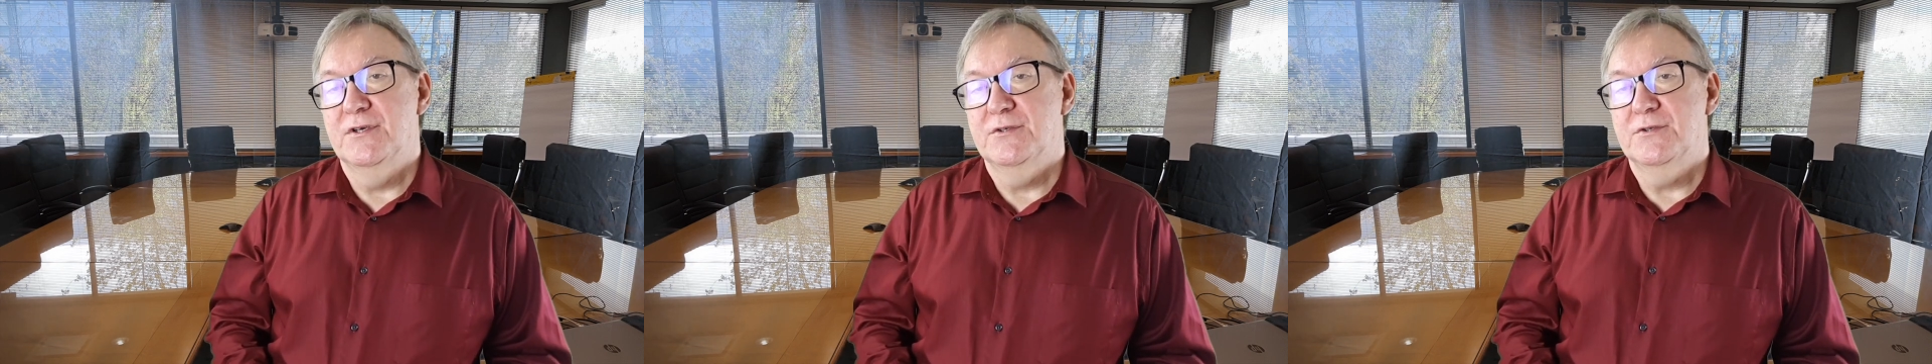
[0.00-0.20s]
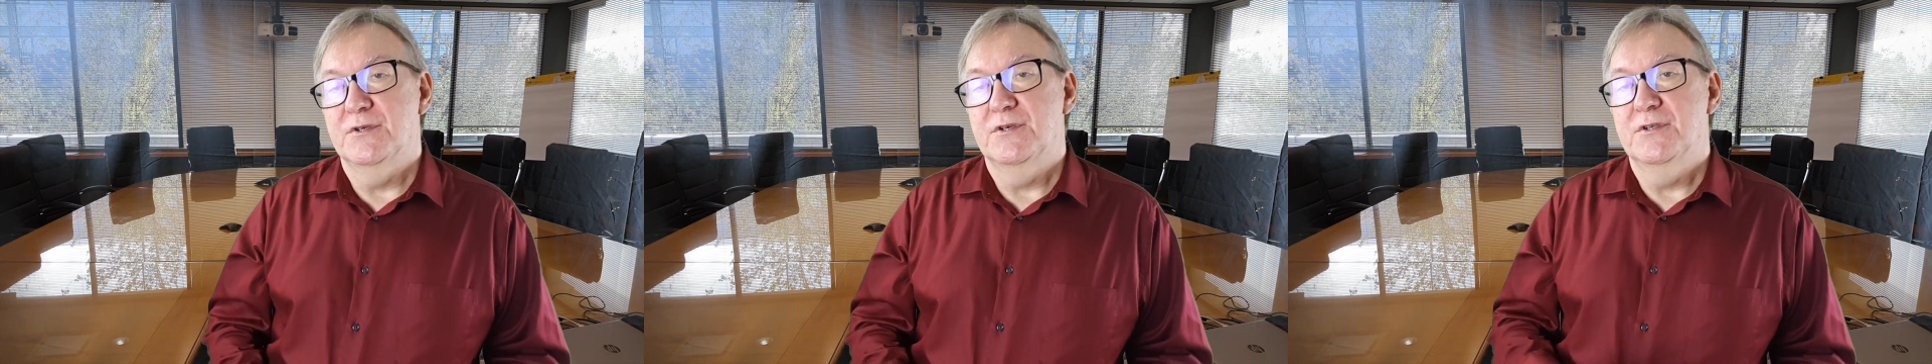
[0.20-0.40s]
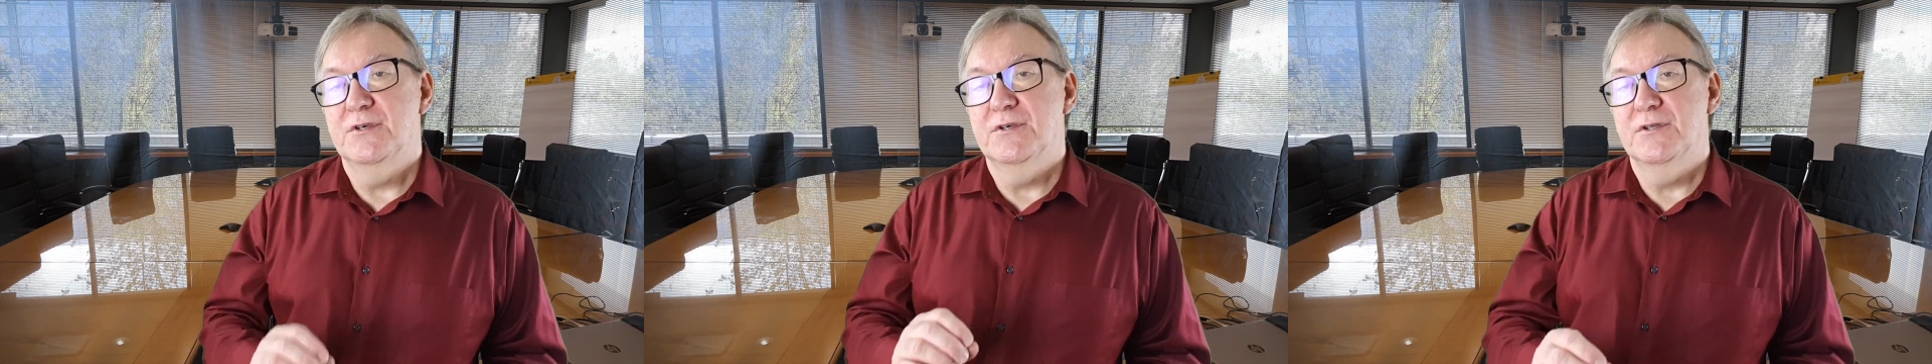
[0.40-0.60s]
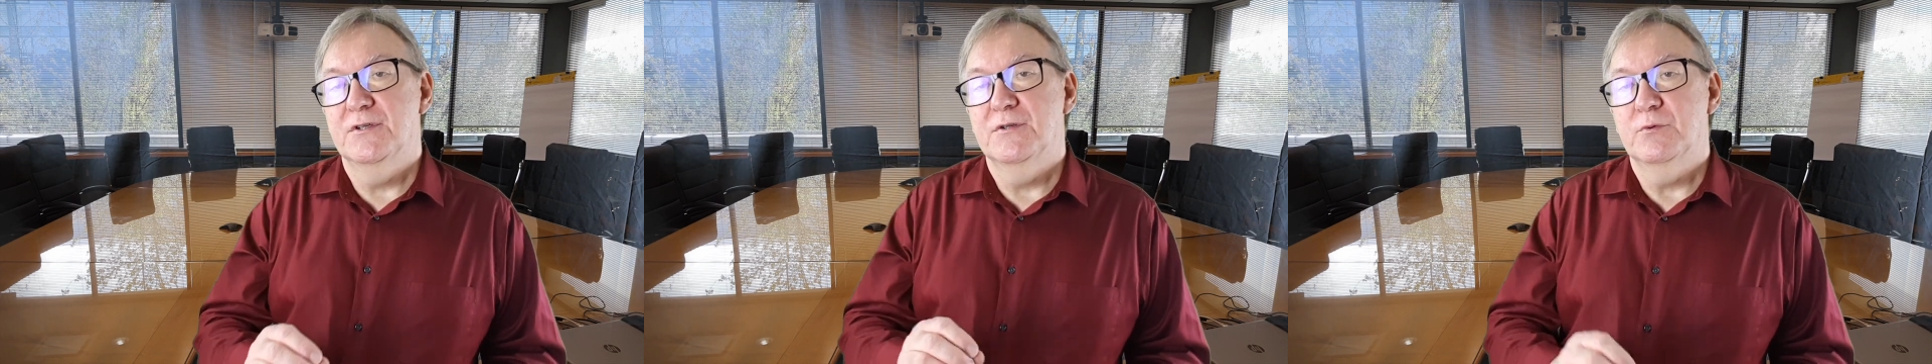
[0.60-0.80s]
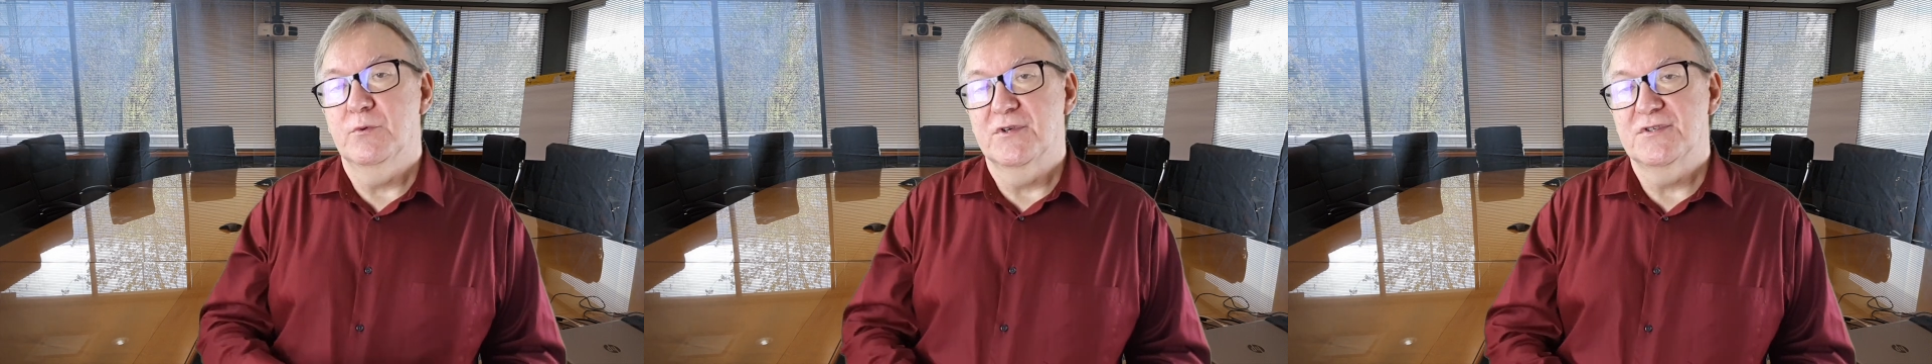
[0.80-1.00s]
to
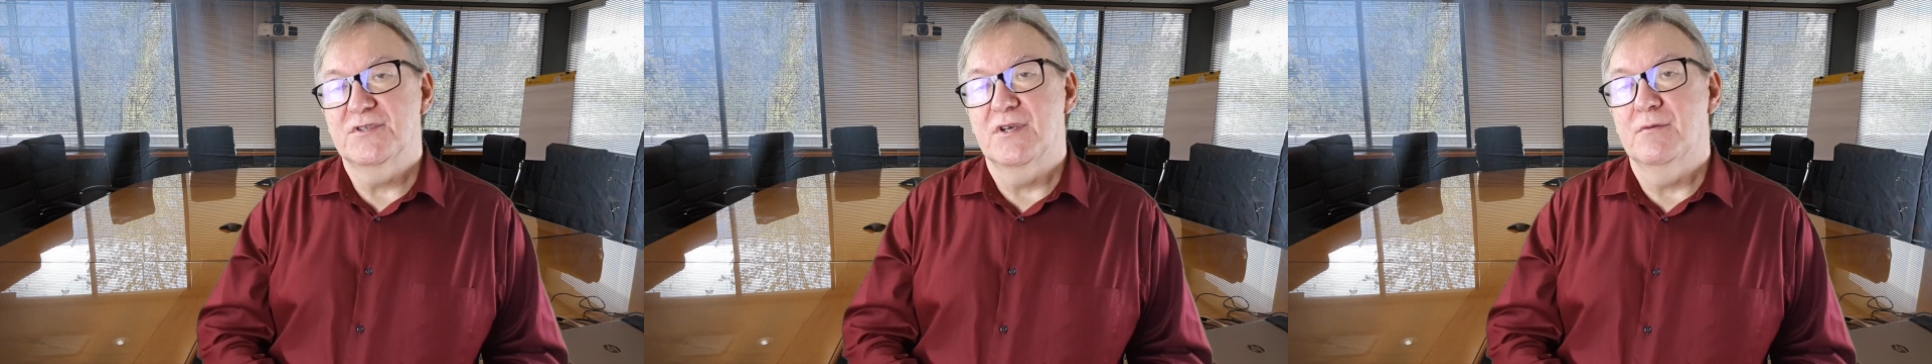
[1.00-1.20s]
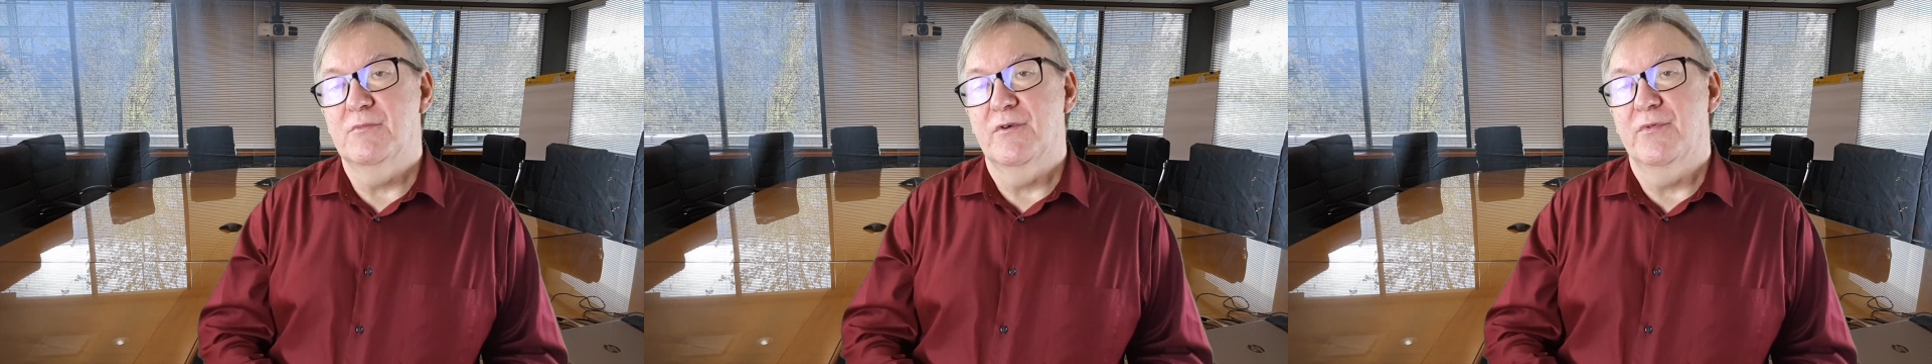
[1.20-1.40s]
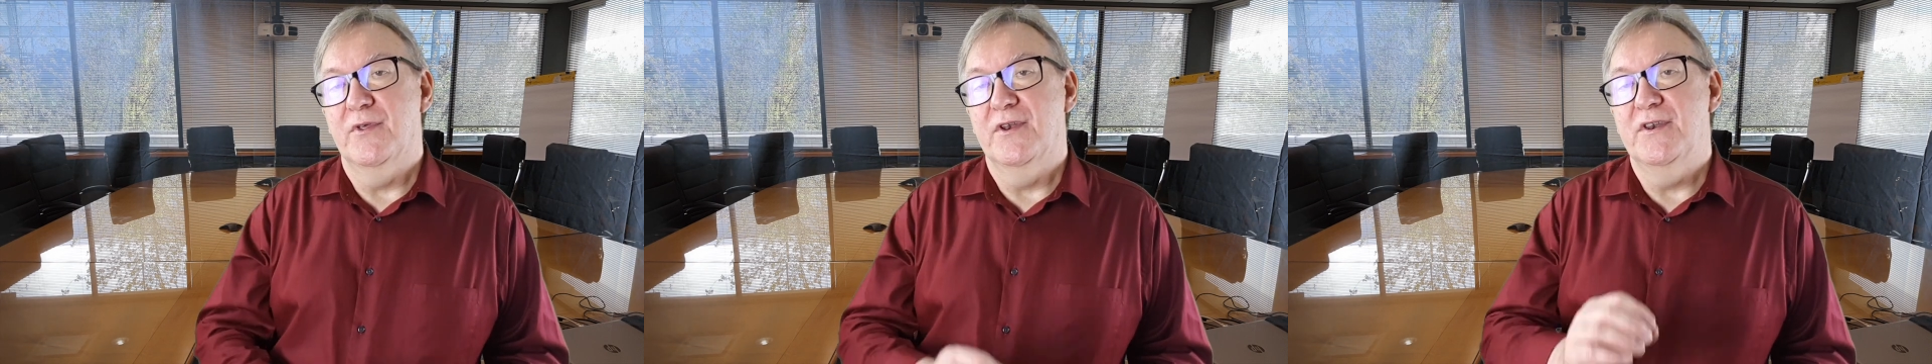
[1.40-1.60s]
deal with some of the